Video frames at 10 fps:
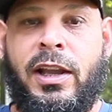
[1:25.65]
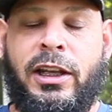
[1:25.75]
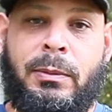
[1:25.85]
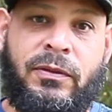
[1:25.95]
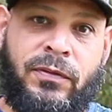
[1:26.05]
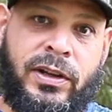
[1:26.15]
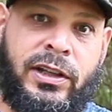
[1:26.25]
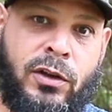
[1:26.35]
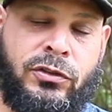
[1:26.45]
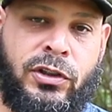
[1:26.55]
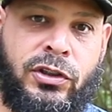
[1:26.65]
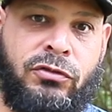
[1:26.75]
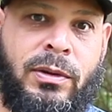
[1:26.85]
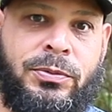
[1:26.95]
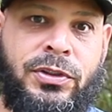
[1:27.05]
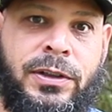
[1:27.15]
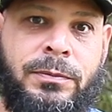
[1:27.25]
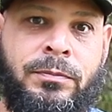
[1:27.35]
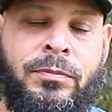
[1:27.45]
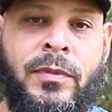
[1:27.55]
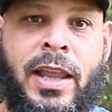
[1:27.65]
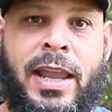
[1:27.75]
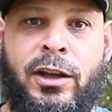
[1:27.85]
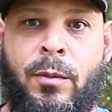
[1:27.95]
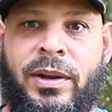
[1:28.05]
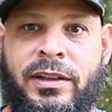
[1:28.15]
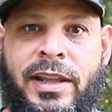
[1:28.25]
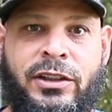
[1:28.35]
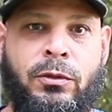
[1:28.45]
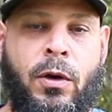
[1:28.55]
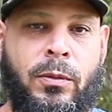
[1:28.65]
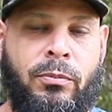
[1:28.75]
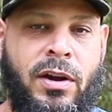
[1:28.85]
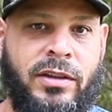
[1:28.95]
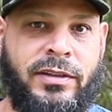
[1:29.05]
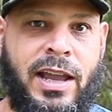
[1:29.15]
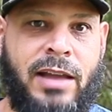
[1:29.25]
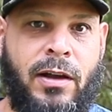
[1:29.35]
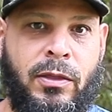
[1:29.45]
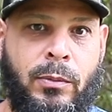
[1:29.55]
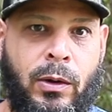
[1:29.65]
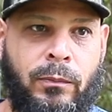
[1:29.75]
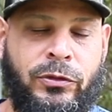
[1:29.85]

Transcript: there'll be videos in the description and there'll be links to all the products I have on the boat.